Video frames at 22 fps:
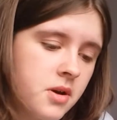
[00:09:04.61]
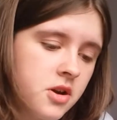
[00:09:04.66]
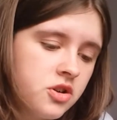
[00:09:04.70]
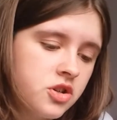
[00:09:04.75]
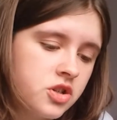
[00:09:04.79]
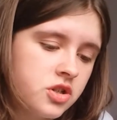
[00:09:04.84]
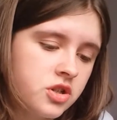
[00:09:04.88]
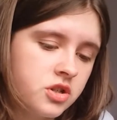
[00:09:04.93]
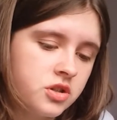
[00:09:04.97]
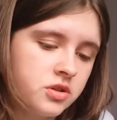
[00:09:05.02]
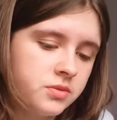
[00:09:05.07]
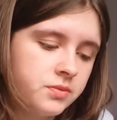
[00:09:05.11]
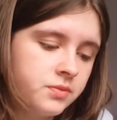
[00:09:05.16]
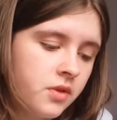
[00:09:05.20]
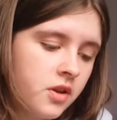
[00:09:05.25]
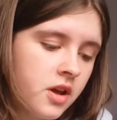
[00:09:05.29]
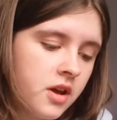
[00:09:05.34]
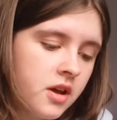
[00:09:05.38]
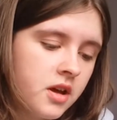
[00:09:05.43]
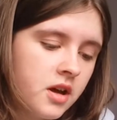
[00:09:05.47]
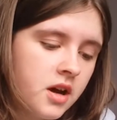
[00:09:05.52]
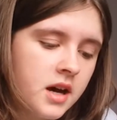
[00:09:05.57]
emotional.
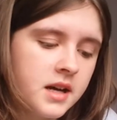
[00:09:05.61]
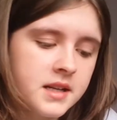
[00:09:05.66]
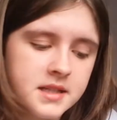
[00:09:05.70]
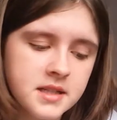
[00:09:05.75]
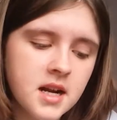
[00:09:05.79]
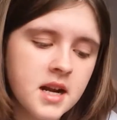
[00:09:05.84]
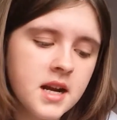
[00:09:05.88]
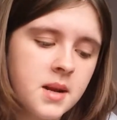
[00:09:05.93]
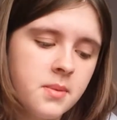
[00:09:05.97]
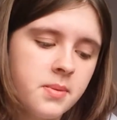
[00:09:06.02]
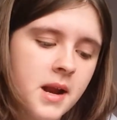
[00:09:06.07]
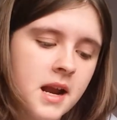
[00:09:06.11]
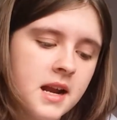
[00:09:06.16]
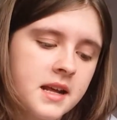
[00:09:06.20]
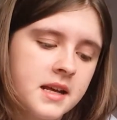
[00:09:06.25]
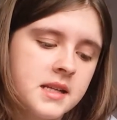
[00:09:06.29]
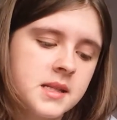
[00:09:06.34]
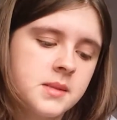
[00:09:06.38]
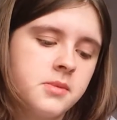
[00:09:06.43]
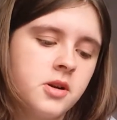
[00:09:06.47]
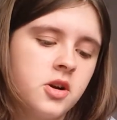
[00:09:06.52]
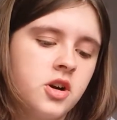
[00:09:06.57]
Us Tiny Planet
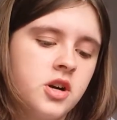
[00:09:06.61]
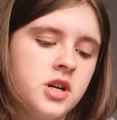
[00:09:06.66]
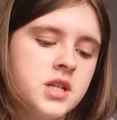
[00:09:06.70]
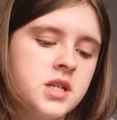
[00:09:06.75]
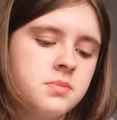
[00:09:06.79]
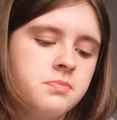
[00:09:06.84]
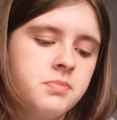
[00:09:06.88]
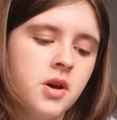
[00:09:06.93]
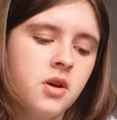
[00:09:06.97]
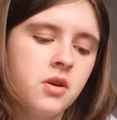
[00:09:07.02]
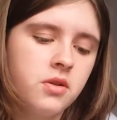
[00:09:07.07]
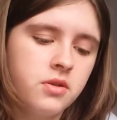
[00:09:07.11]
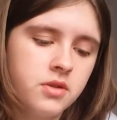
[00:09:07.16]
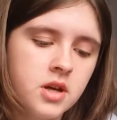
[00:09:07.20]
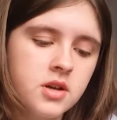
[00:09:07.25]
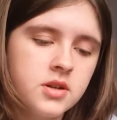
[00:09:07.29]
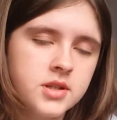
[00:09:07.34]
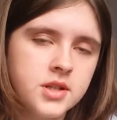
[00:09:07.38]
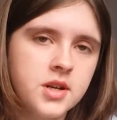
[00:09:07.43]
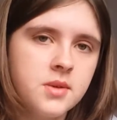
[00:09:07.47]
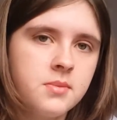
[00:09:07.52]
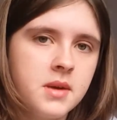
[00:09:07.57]
Explorers, both
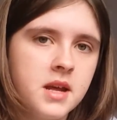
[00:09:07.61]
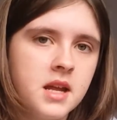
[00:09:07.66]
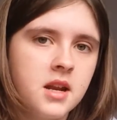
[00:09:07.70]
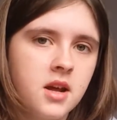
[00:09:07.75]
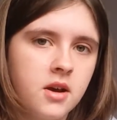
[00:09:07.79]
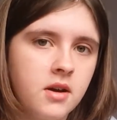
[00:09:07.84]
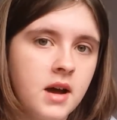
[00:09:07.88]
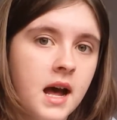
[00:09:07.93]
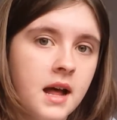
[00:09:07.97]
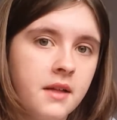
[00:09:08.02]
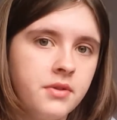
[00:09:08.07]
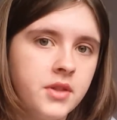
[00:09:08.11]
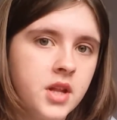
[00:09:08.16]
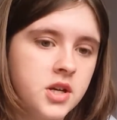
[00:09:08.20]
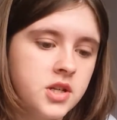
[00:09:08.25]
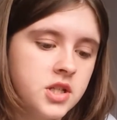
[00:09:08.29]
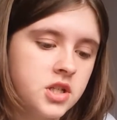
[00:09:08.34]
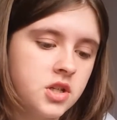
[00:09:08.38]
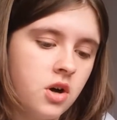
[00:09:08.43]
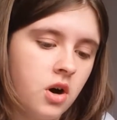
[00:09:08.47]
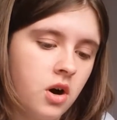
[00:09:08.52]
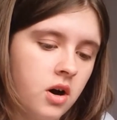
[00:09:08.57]
those on Amino and
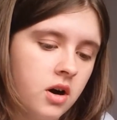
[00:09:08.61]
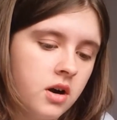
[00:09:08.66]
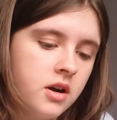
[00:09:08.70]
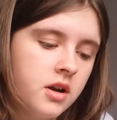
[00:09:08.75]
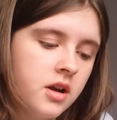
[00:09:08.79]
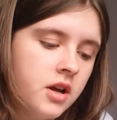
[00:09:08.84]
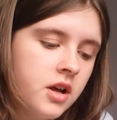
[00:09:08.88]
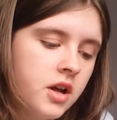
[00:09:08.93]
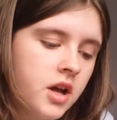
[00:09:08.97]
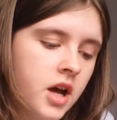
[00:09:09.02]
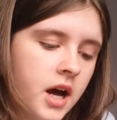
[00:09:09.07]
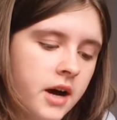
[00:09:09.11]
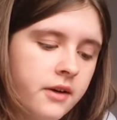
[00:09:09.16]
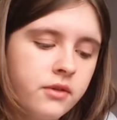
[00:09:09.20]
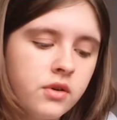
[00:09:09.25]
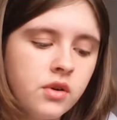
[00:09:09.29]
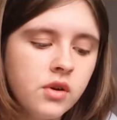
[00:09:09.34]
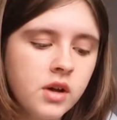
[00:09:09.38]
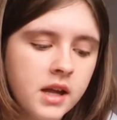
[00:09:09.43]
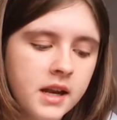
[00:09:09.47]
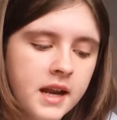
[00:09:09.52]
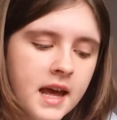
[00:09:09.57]
those not, have
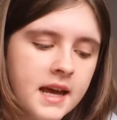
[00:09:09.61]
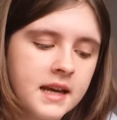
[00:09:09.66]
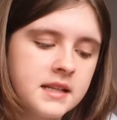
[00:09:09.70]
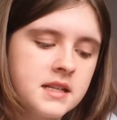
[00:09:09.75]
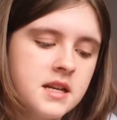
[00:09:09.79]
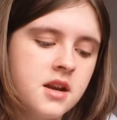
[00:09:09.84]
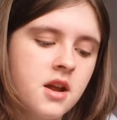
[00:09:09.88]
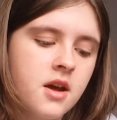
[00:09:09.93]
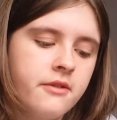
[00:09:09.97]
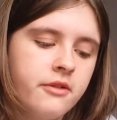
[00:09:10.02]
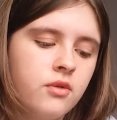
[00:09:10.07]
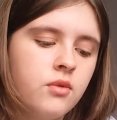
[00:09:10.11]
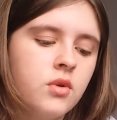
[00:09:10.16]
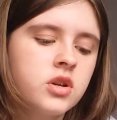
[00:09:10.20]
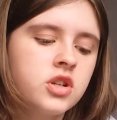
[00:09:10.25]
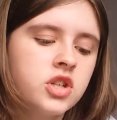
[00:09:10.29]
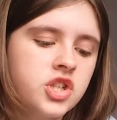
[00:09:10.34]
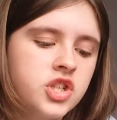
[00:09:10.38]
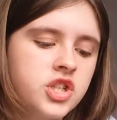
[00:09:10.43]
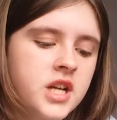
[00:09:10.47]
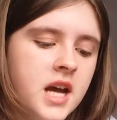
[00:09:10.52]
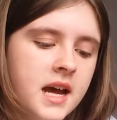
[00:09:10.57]
all connected over
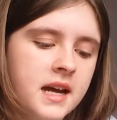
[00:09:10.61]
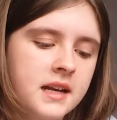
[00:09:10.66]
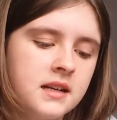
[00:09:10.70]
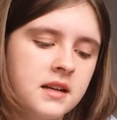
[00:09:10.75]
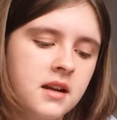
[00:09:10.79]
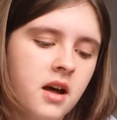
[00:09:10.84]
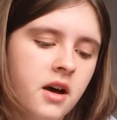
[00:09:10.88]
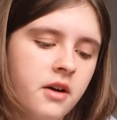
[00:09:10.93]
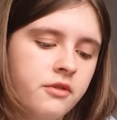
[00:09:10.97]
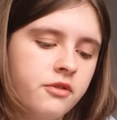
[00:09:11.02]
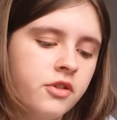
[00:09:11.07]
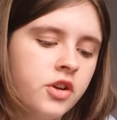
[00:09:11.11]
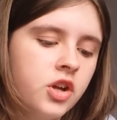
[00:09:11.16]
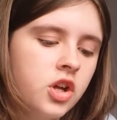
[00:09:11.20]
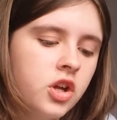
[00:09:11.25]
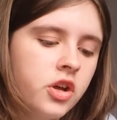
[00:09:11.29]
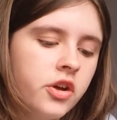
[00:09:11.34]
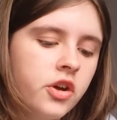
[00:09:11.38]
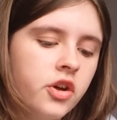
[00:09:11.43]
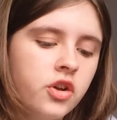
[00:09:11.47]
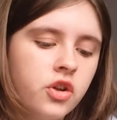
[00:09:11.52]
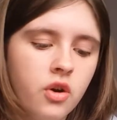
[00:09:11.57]
one shared love.
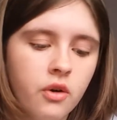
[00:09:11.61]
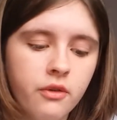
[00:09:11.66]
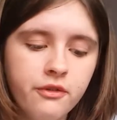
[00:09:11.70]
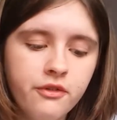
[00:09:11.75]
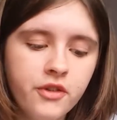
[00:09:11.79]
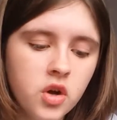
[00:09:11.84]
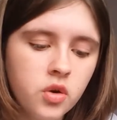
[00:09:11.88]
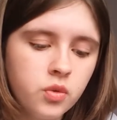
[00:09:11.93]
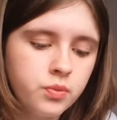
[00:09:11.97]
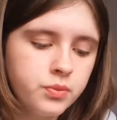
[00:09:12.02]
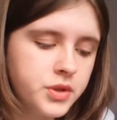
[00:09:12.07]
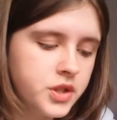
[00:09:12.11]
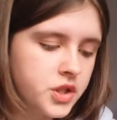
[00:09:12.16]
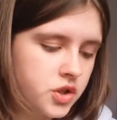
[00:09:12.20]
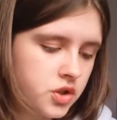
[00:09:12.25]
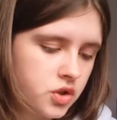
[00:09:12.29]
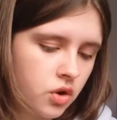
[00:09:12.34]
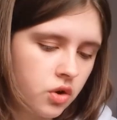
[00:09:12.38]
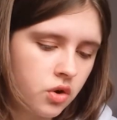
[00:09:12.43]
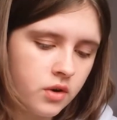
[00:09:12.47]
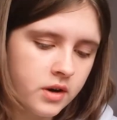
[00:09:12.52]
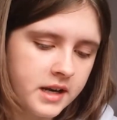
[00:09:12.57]
Your films,
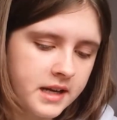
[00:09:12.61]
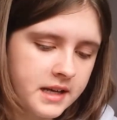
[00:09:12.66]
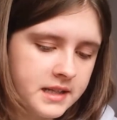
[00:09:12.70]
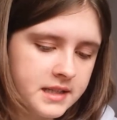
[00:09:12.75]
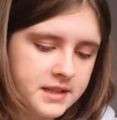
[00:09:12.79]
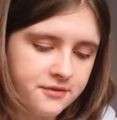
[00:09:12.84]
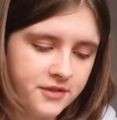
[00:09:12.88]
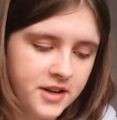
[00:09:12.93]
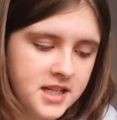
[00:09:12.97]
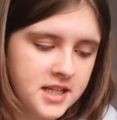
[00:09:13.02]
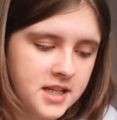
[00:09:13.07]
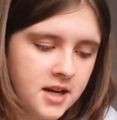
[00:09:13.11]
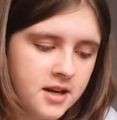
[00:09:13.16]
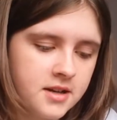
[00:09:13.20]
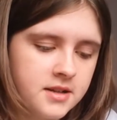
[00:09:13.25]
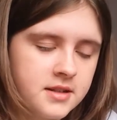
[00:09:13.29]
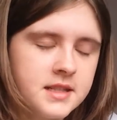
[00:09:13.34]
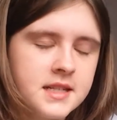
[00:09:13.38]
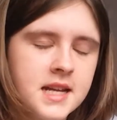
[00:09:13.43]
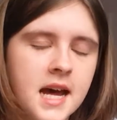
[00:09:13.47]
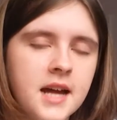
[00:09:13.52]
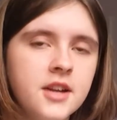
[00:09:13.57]
stories,
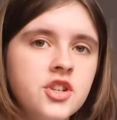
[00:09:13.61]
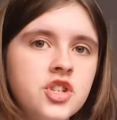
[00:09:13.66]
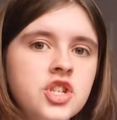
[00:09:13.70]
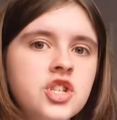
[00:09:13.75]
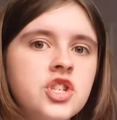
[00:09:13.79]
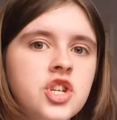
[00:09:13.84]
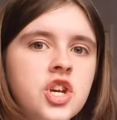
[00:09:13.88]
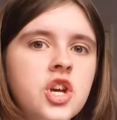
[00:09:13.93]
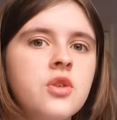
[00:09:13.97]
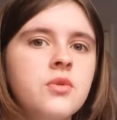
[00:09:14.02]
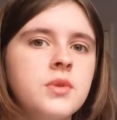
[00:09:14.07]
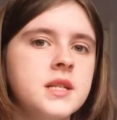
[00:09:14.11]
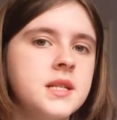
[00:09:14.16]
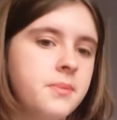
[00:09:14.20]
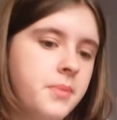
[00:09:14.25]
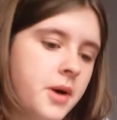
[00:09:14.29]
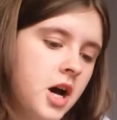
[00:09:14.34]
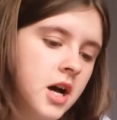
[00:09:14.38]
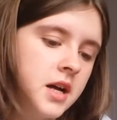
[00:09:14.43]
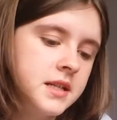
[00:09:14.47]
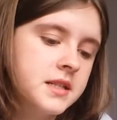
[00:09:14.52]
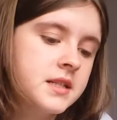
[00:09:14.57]
videos, and just you as a
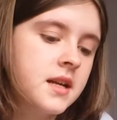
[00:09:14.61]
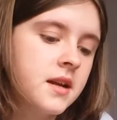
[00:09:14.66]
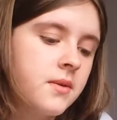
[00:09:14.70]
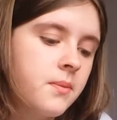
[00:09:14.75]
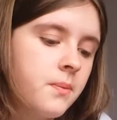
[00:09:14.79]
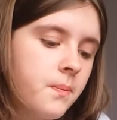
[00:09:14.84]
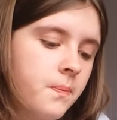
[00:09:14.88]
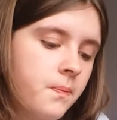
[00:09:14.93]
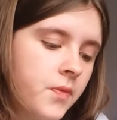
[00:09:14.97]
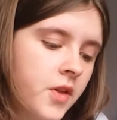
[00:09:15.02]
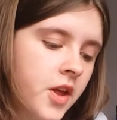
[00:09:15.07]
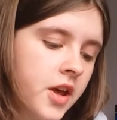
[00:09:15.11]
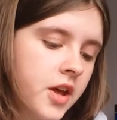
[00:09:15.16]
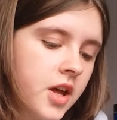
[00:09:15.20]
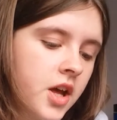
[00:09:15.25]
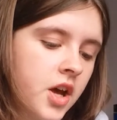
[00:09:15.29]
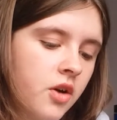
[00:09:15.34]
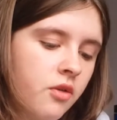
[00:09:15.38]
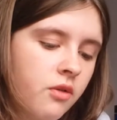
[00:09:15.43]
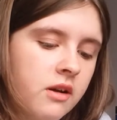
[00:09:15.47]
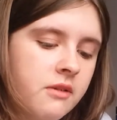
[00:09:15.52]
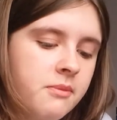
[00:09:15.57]
person.
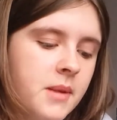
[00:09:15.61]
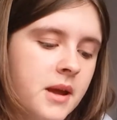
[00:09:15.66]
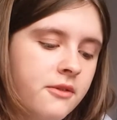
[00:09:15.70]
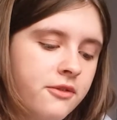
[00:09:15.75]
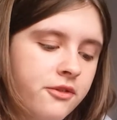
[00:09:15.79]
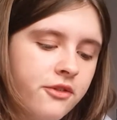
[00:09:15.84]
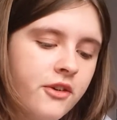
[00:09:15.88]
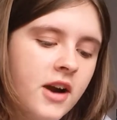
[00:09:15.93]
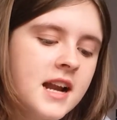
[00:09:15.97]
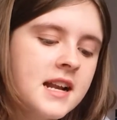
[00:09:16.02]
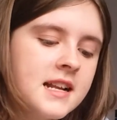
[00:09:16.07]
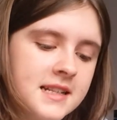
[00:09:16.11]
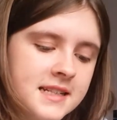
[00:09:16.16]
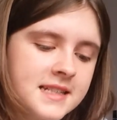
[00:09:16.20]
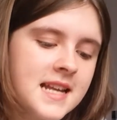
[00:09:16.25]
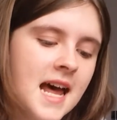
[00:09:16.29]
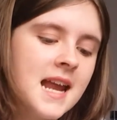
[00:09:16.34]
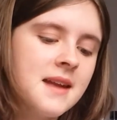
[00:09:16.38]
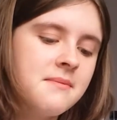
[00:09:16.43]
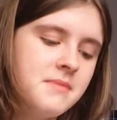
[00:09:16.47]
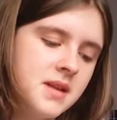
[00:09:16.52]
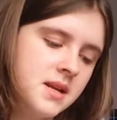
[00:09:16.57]
We've made friends
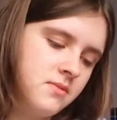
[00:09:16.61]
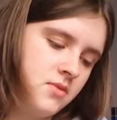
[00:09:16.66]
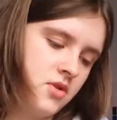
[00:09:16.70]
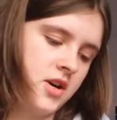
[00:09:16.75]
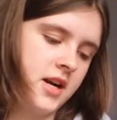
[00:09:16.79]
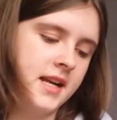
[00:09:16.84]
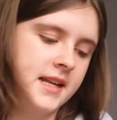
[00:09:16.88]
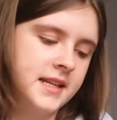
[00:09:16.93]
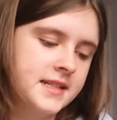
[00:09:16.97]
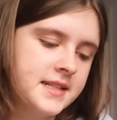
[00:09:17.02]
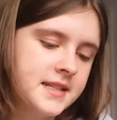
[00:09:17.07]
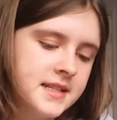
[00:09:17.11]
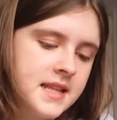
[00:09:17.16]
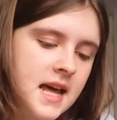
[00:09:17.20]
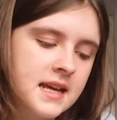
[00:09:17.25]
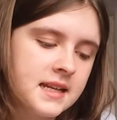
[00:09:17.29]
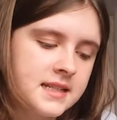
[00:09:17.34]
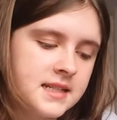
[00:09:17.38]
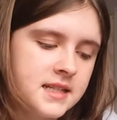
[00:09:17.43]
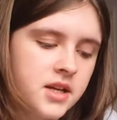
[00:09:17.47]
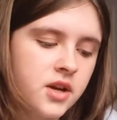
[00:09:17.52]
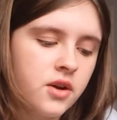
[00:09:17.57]
and memories
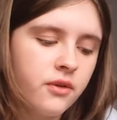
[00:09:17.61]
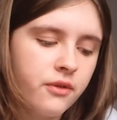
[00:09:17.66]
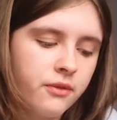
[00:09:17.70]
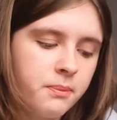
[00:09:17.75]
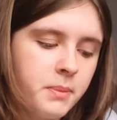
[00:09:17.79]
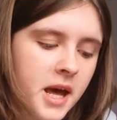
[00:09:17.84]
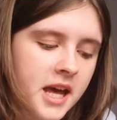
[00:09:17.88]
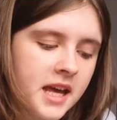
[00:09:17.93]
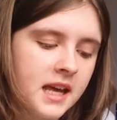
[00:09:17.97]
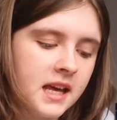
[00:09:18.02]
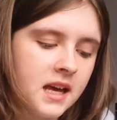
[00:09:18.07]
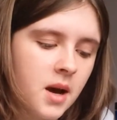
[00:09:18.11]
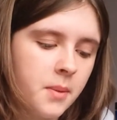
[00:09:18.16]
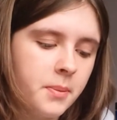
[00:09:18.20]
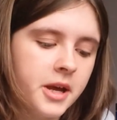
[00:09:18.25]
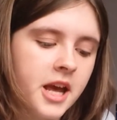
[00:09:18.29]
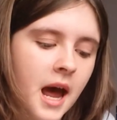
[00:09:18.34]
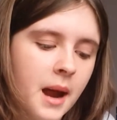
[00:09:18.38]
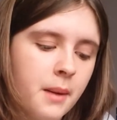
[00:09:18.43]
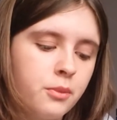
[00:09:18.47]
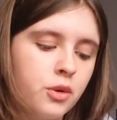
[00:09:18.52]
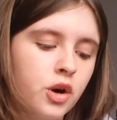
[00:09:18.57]
thanks to you for picking up
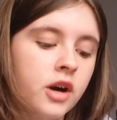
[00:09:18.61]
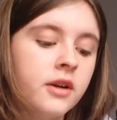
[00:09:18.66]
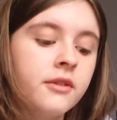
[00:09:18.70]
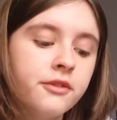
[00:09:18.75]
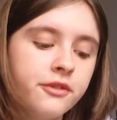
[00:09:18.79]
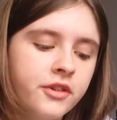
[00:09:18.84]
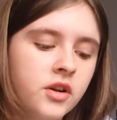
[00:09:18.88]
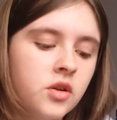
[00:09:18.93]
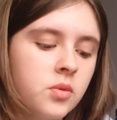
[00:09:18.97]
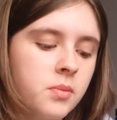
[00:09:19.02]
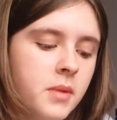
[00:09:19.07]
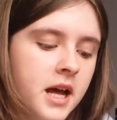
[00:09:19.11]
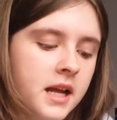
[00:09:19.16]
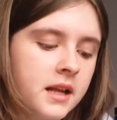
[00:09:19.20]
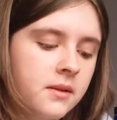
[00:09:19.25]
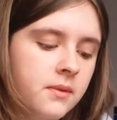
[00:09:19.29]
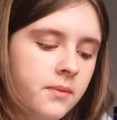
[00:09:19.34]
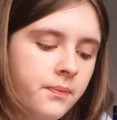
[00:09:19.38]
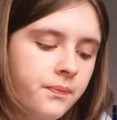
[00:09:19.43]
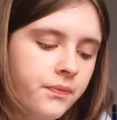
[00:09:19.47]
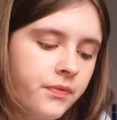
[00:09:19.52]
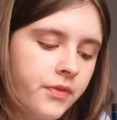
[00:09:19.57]
a camera and
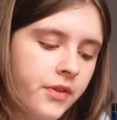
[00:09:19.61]
filming.